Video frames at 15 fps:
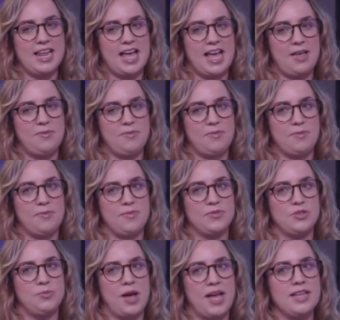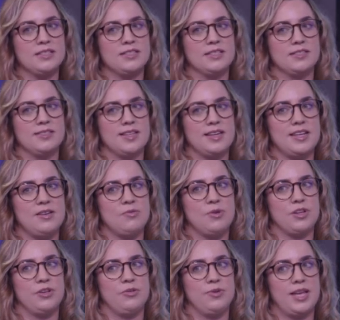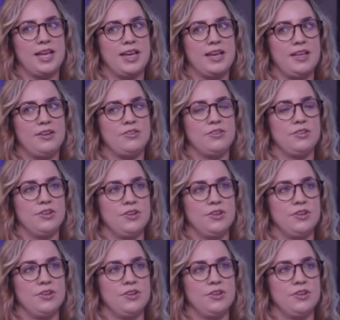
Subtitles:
Dubai is the city where you can